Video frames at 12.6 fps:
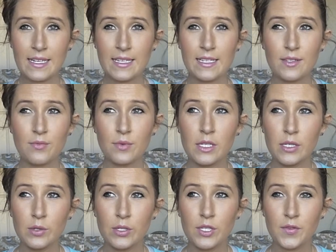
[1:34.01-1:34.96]
It's really
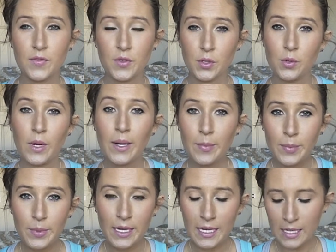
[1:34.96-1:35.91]
good to fill you up.
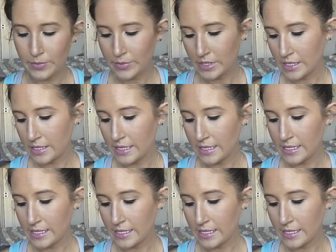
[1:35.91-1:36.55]
It